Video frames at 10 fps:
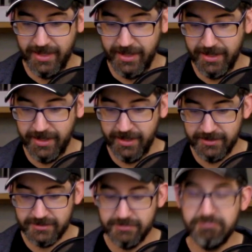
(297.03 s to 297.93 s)

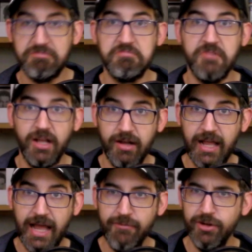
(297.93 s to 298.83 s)
And
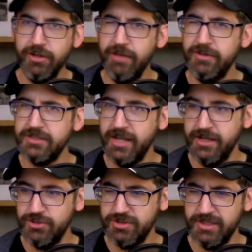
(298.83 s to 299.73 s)
having 11 is kind of
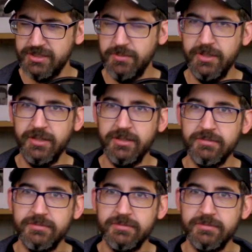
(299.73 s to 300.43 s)
interesting. Some of the